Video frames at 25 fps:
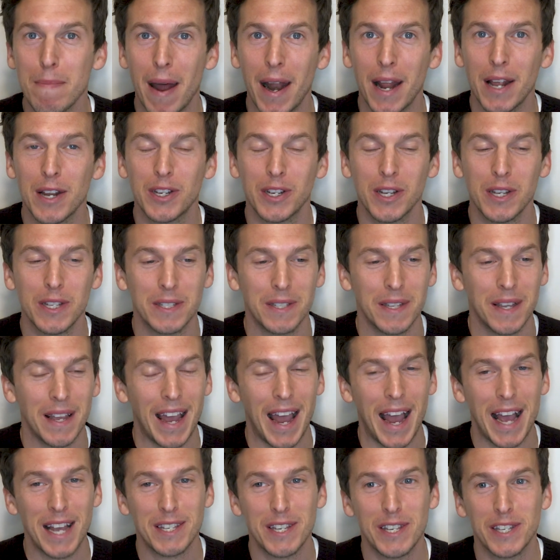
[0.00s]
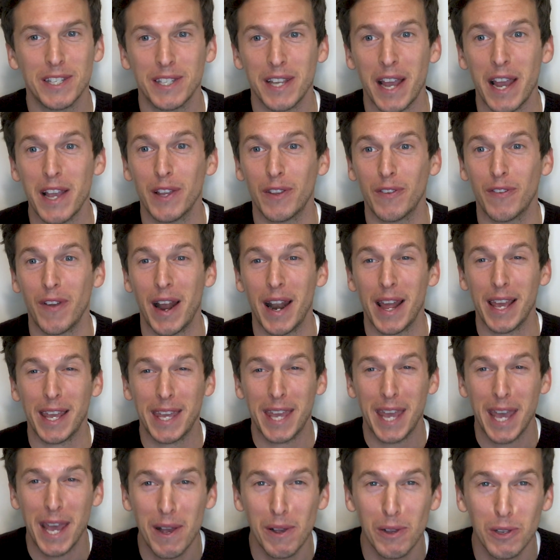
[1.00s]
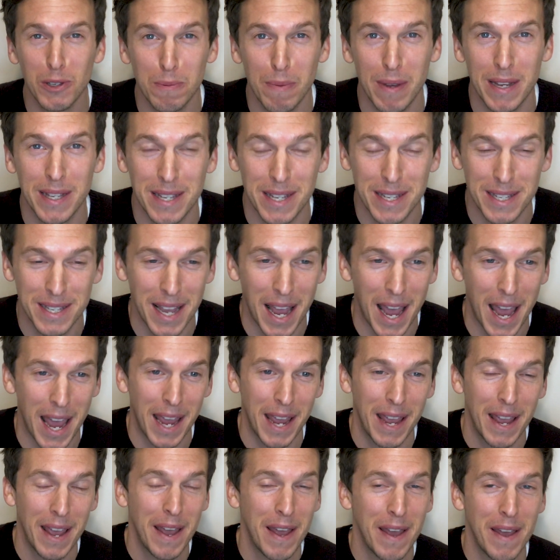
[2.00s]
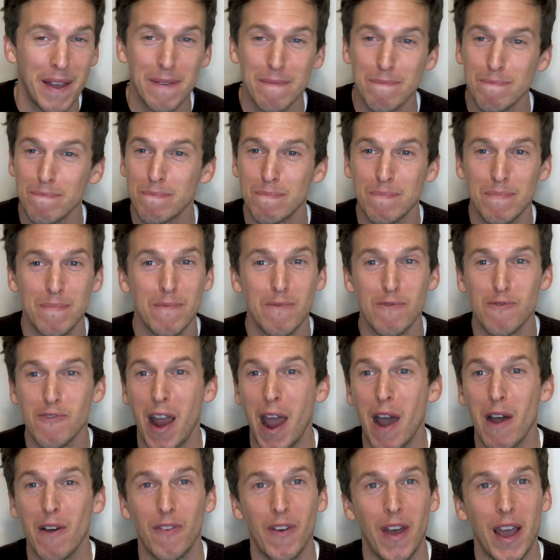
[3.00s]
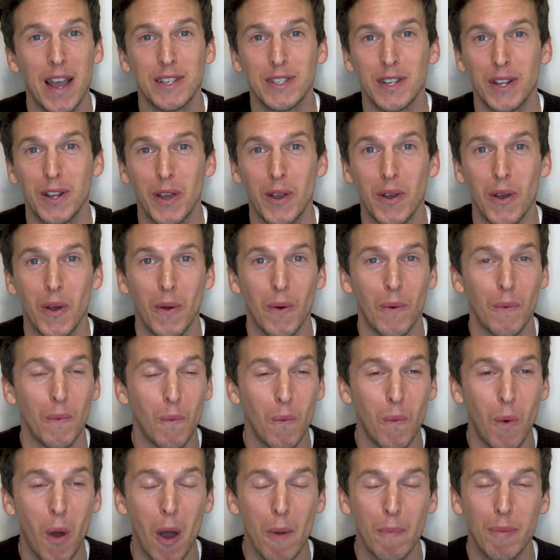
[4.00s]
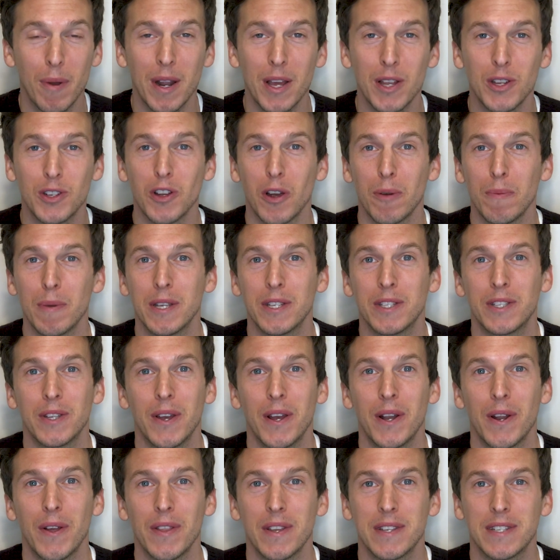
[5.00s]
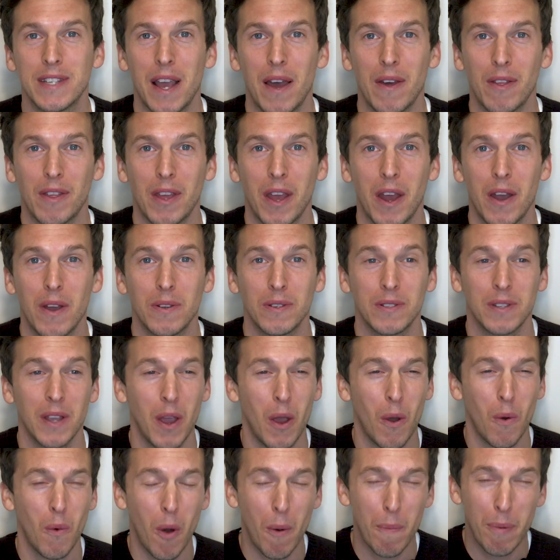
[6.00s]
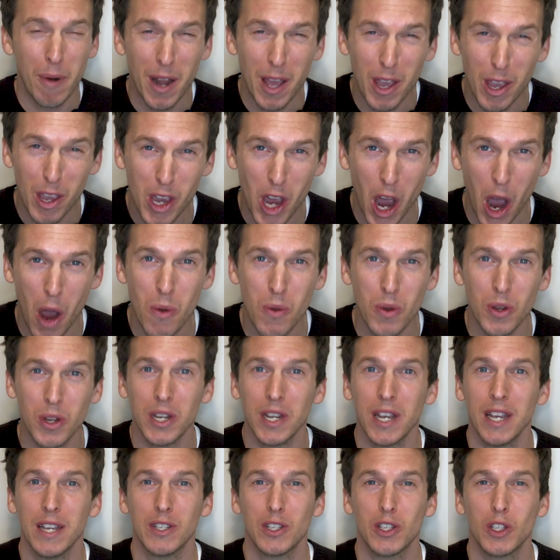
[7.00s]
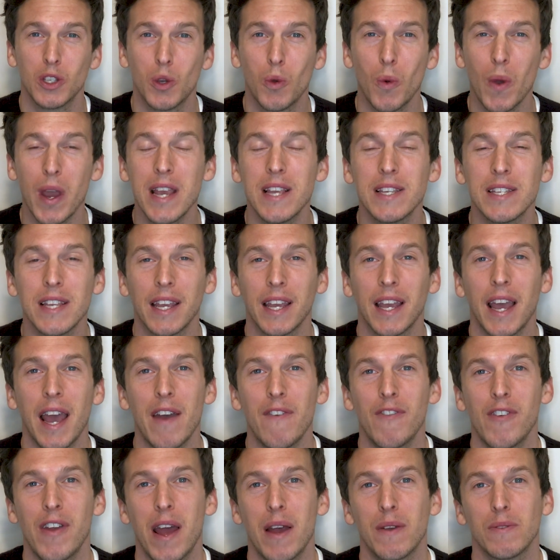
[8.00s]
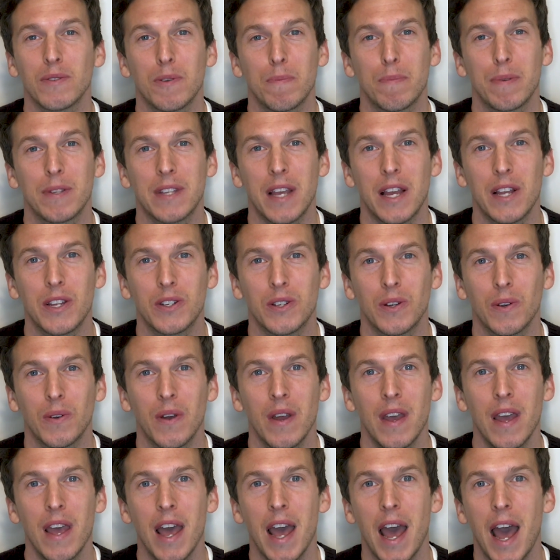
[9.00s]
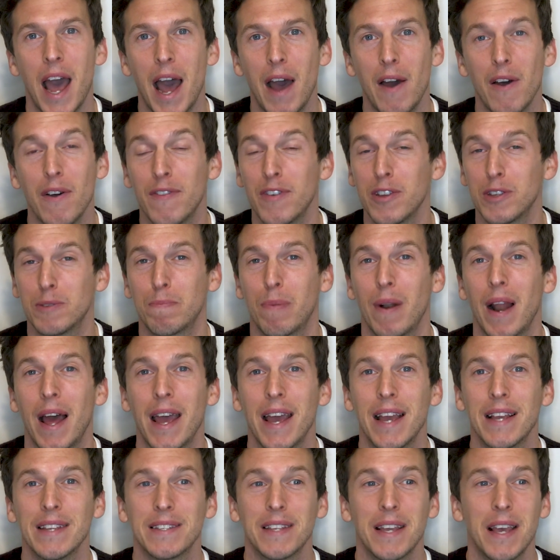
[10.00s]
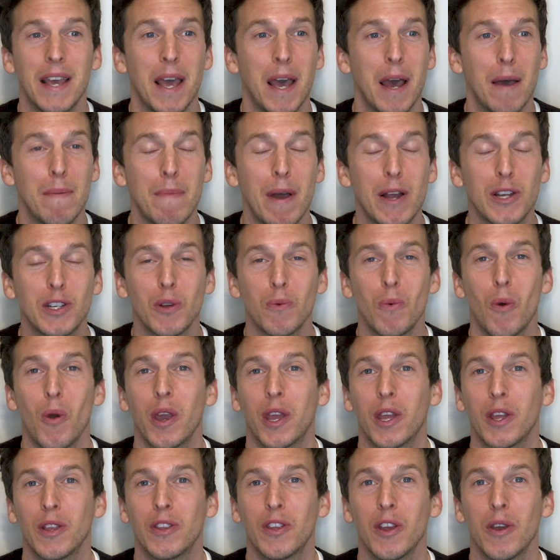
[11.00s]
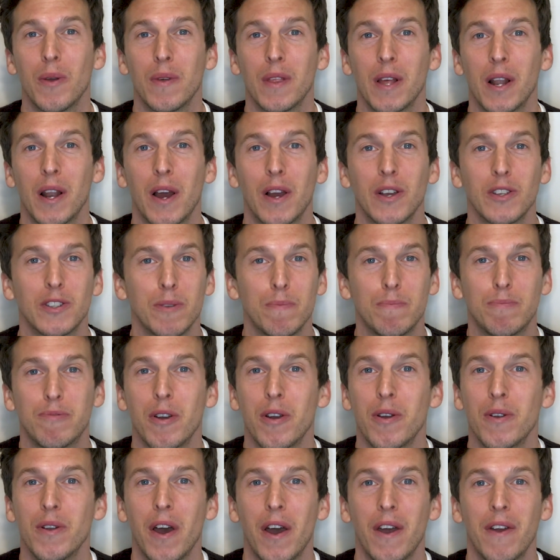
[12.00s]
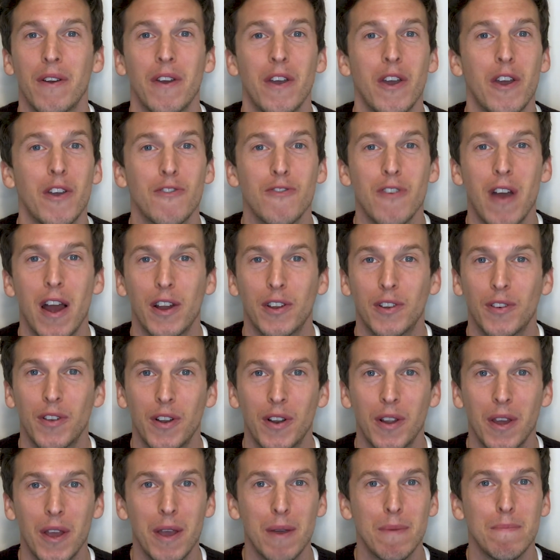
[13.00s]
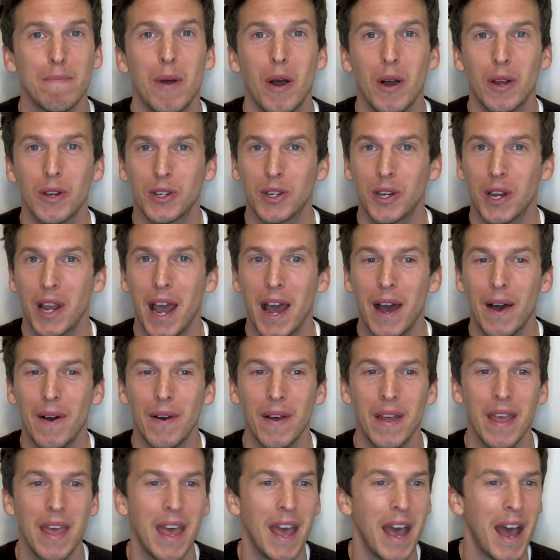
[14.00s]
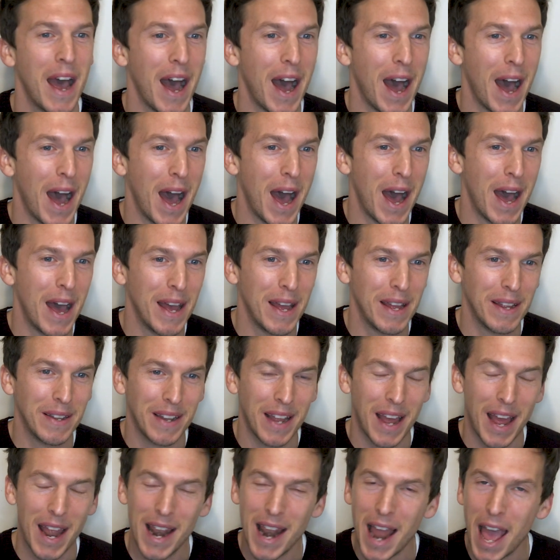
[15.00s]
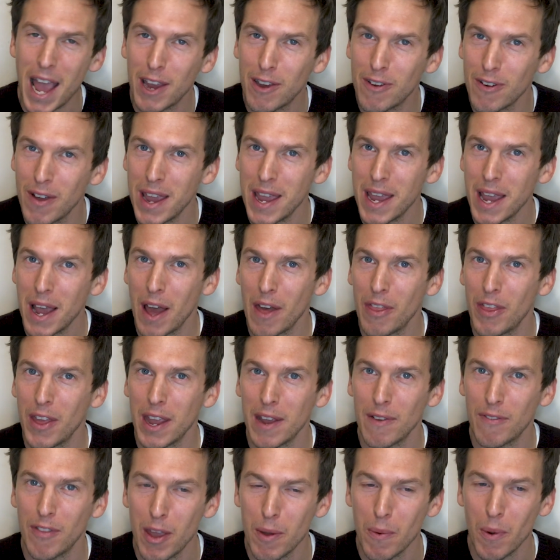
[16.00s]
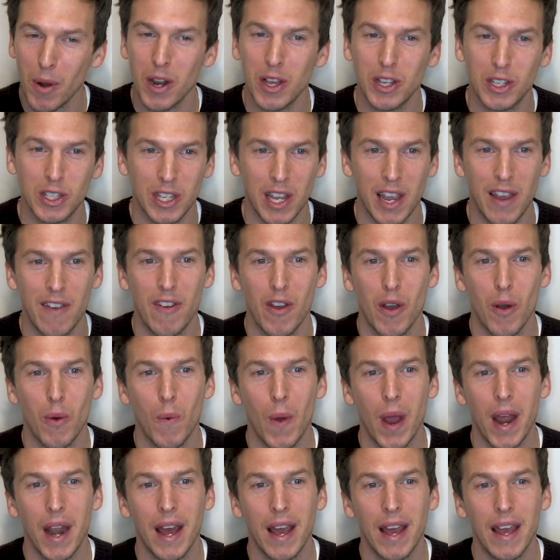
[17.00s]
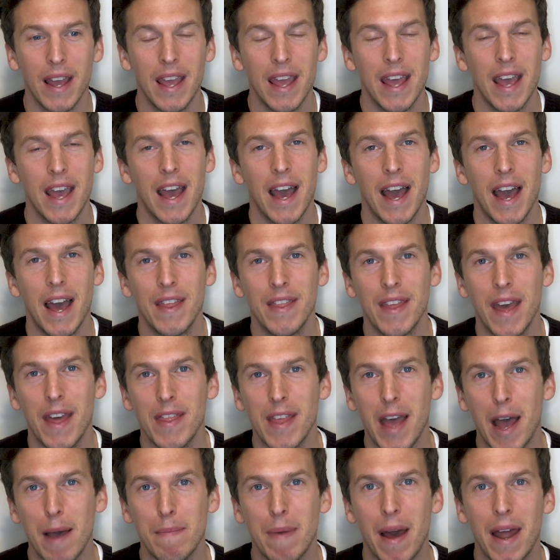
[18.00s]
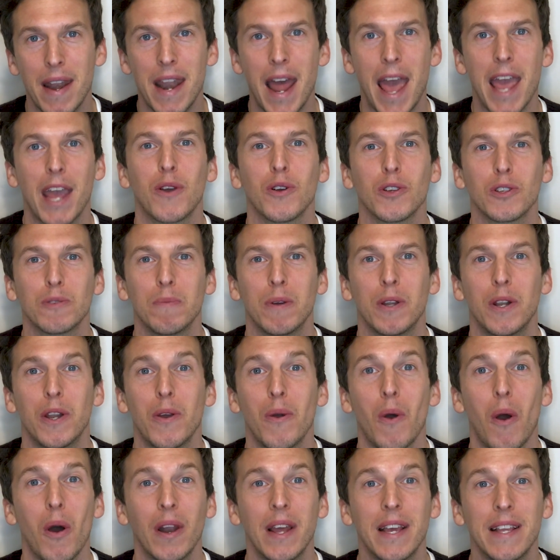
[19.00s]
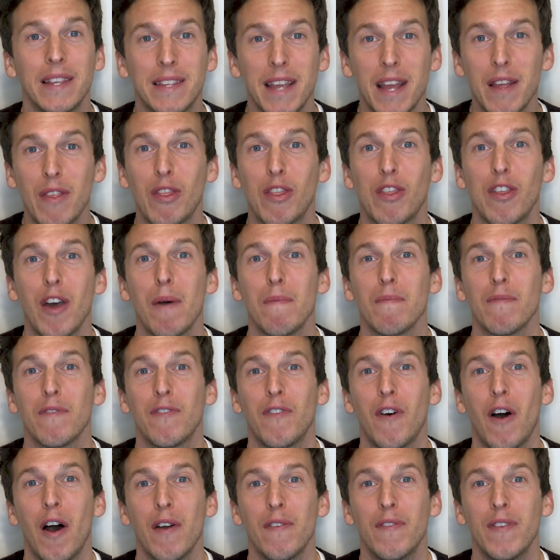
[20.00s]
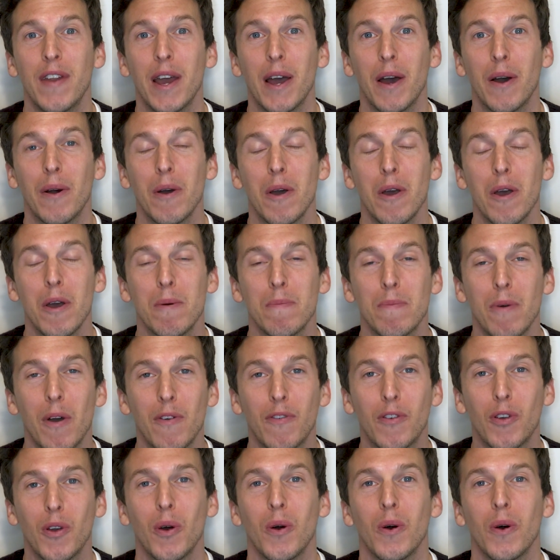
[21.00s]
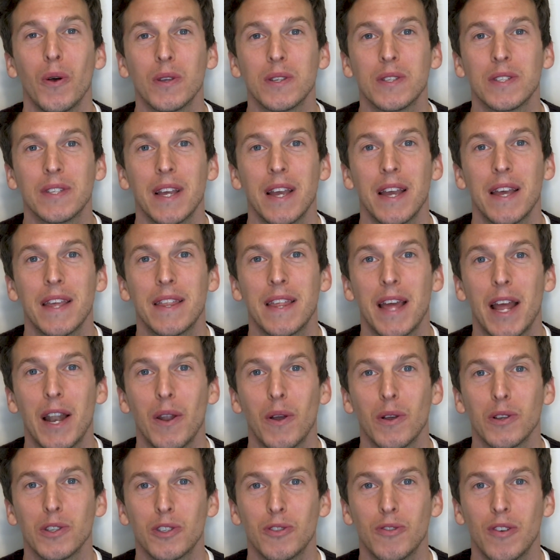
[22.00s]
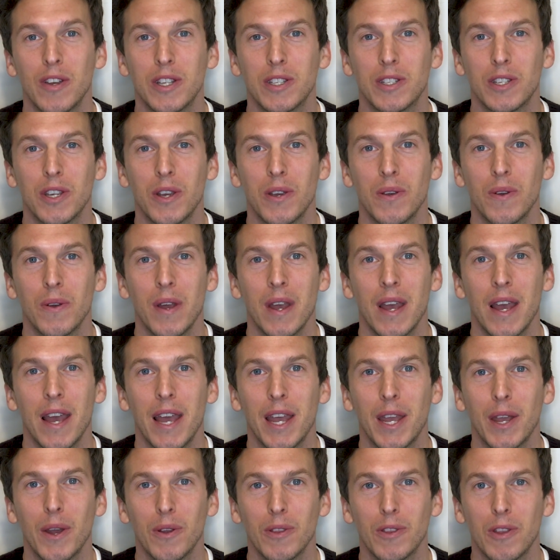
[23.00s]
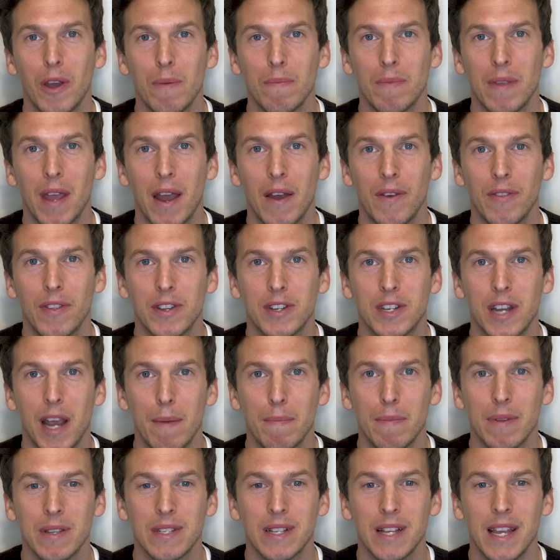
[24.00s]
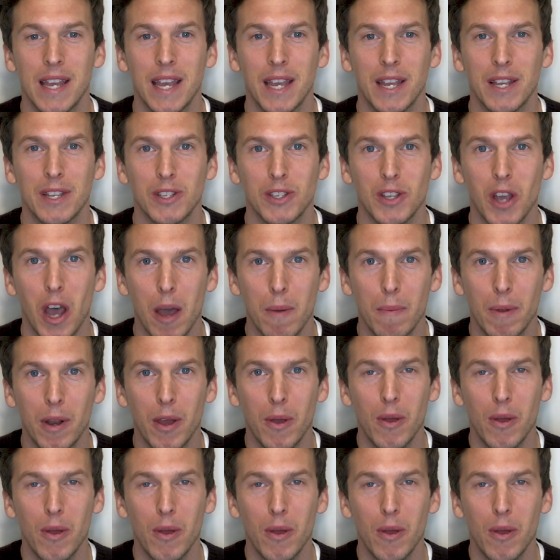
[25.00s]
managers, as a Saints fan, it kills me to say Ralph Hasenhüttl, what a brilliant job he's doing on the South Coast. What a brilliant coach he is, squeezing every ounce of potential out of his players. Imagine what he could do with the likes of Bruno, Rashford, Martial. Allegri, I think if they want a serial winner, and then that man Nagelsmann, who Ollie did thump 5-0, but of course then lost 3-2 and got dumped out of the Champions League. Simon,